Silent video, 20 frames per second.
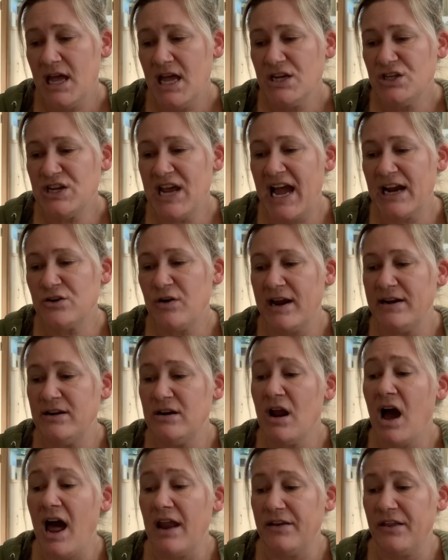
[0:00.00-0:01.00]
Jack tried
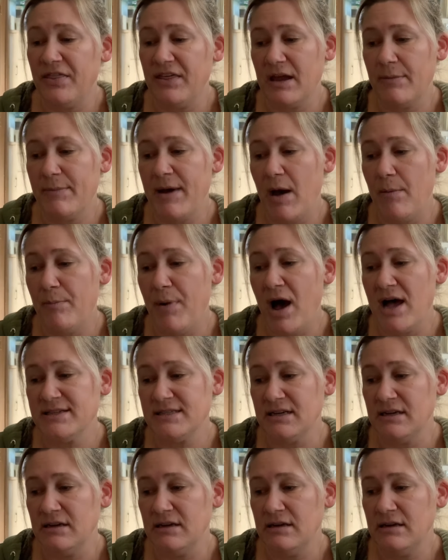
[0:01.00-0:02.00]
not to think about
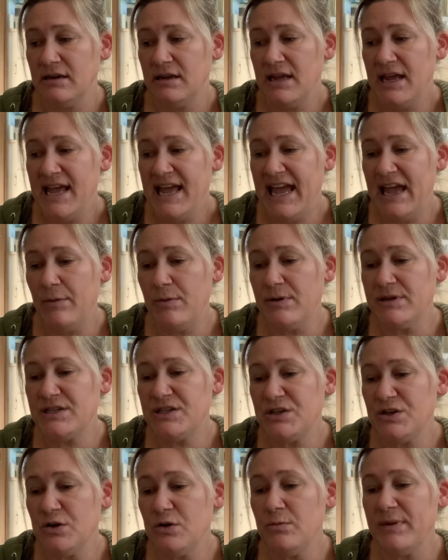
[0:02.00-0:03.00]
Boston. It would
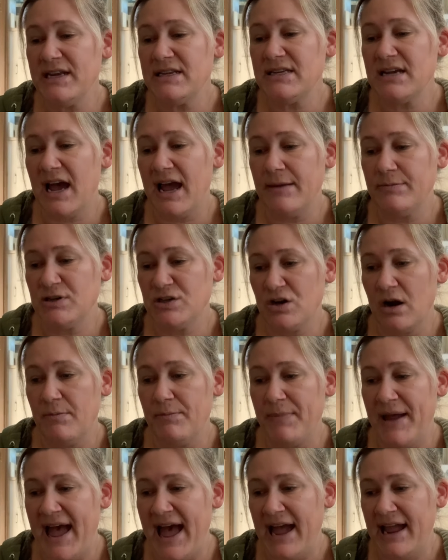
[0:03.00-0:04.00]
soon be time to start
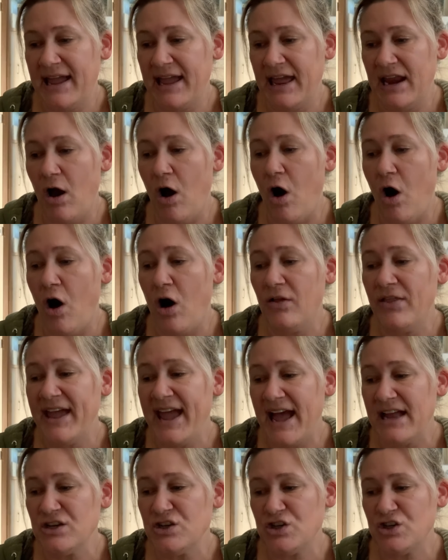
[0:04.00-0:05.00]
back, and all they
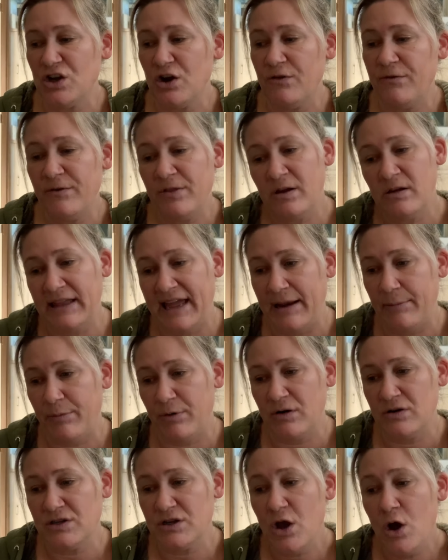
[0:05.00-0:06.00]
had to show for their
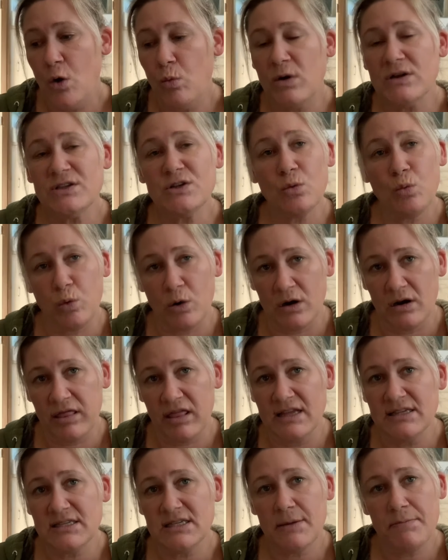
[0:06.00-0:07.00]
labors was a
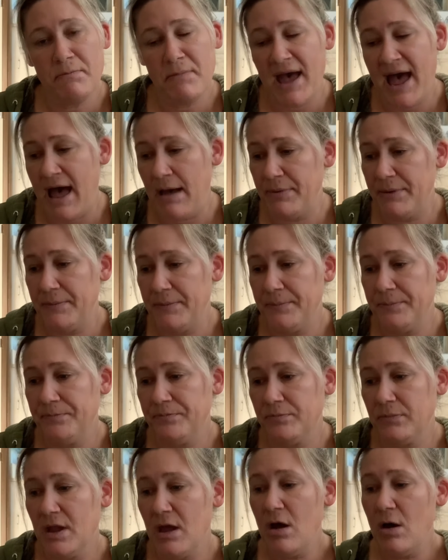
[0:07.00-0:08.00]
worthless map.
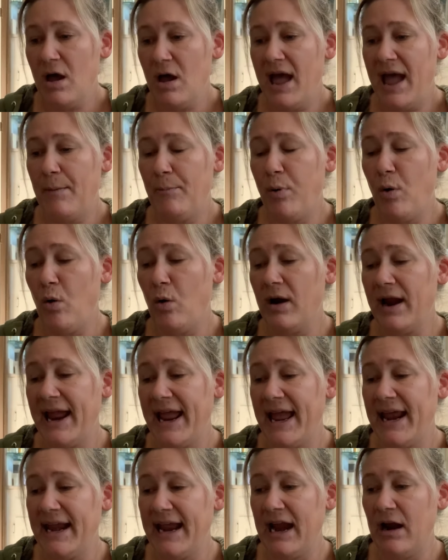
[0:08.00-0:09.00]
Poor
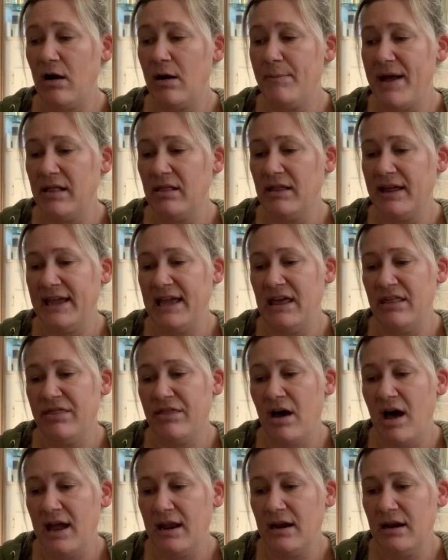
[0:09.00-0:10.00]
Aunt Arabella, he
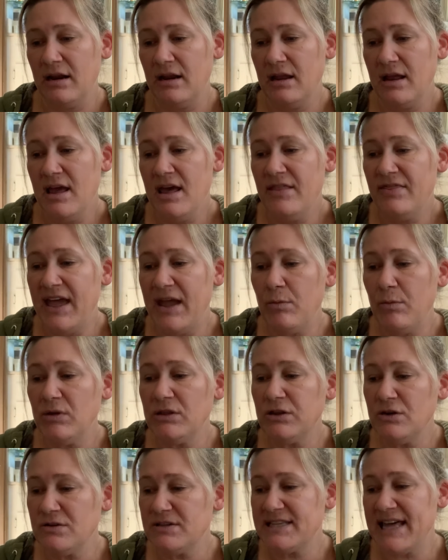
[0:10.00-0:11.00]
thought. They
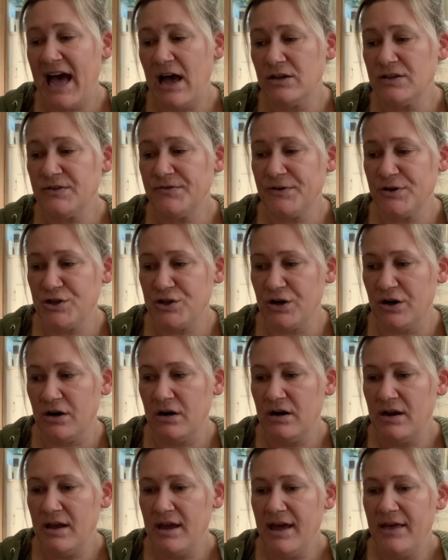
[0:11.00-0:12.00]
would lose the house for
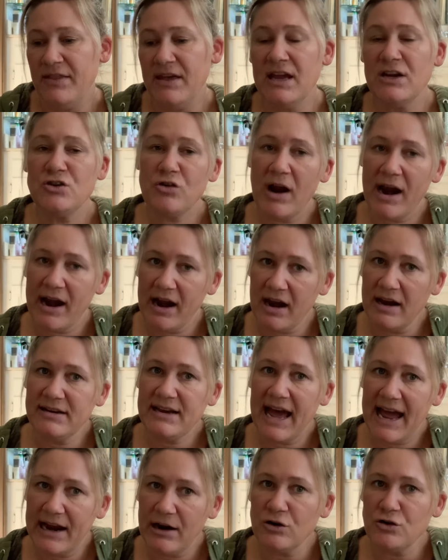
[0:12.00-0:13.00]
sure. The
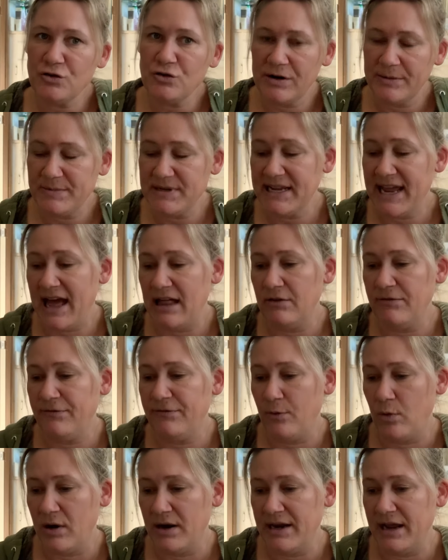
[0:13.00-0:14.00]
entire trip to
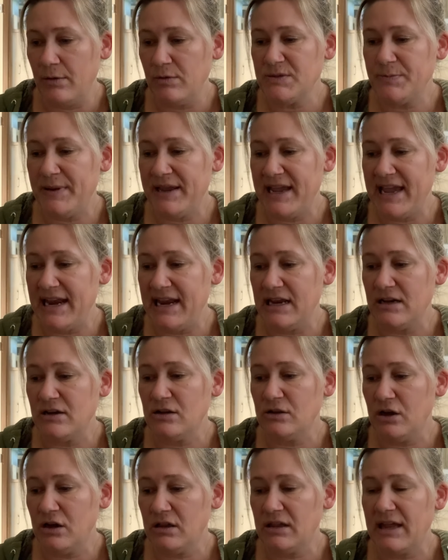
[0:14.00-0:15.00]
California was beginning to
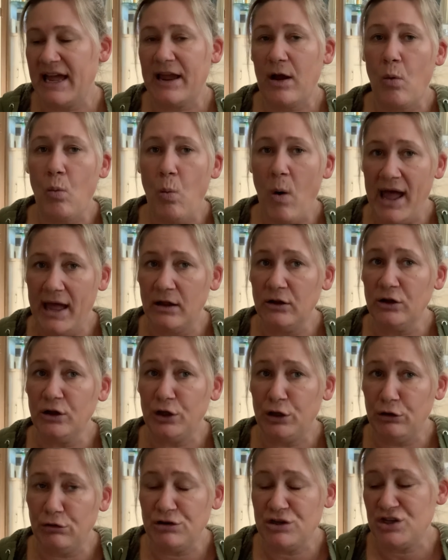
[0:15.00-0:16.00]
look like a wild
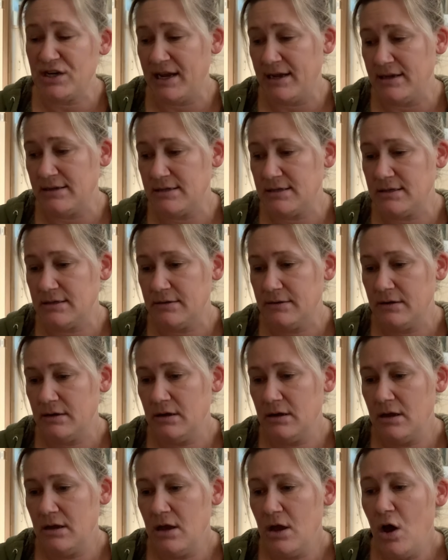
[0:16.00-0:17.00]
goose chase.
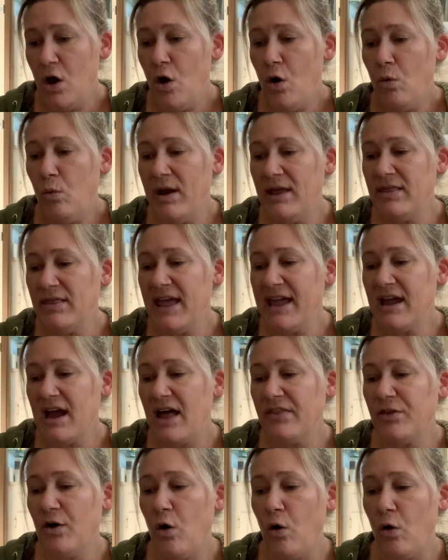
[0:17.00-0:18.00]
When they
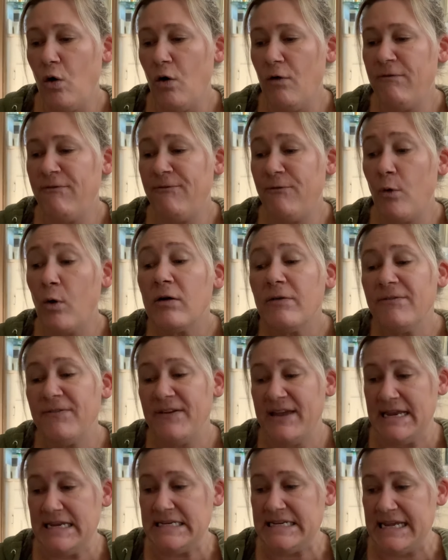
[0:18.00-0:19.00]
got the hole four
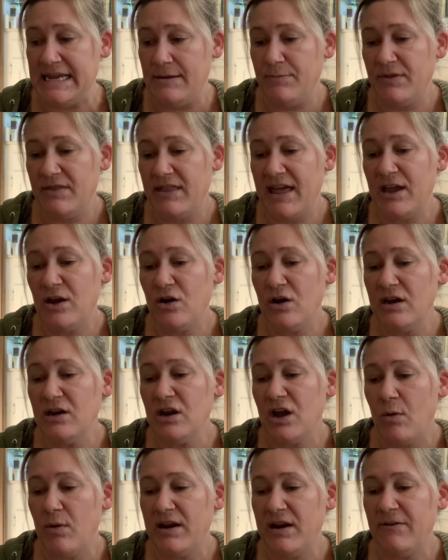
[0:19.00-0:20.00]
feet deep, they couldn't
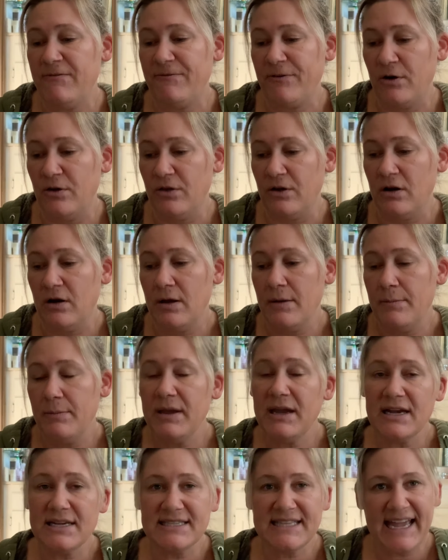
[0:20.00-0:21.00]
go any further
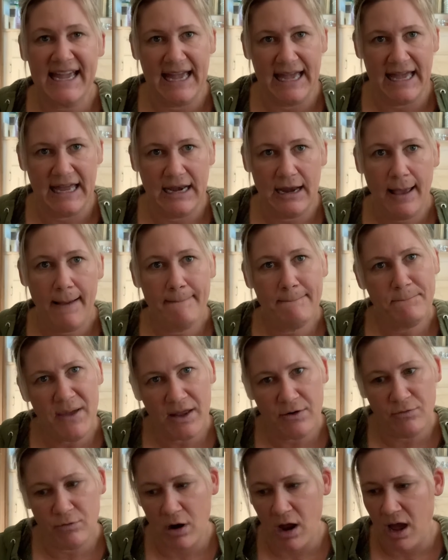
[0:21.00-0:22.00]
because they hit
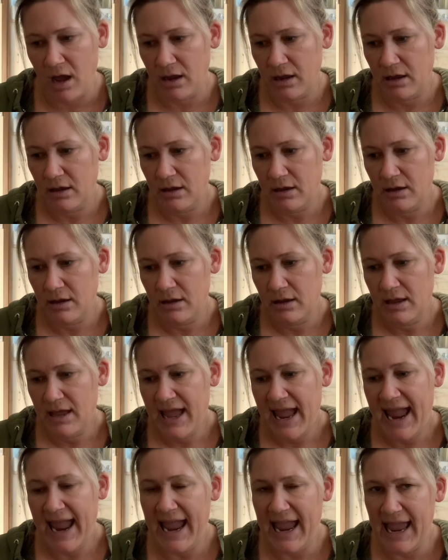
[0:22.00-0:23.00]
bedrock.
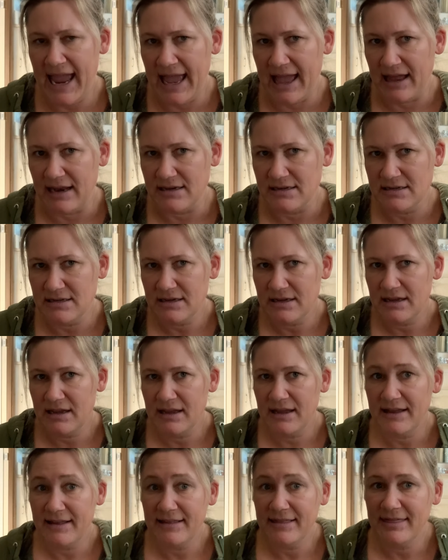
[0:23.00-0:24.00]
And
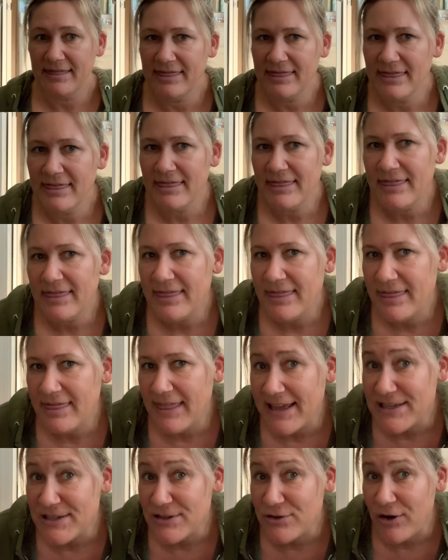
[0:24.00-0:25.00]

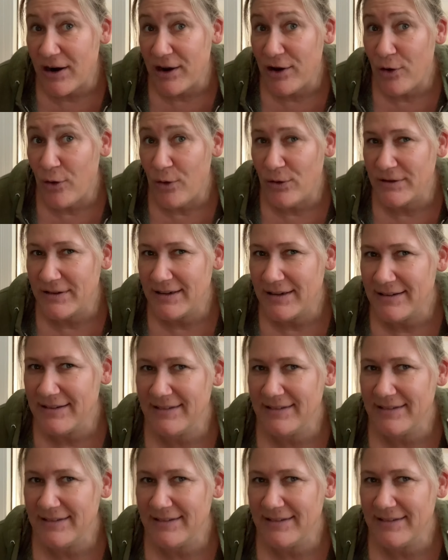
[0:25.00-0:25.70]
they struck gold.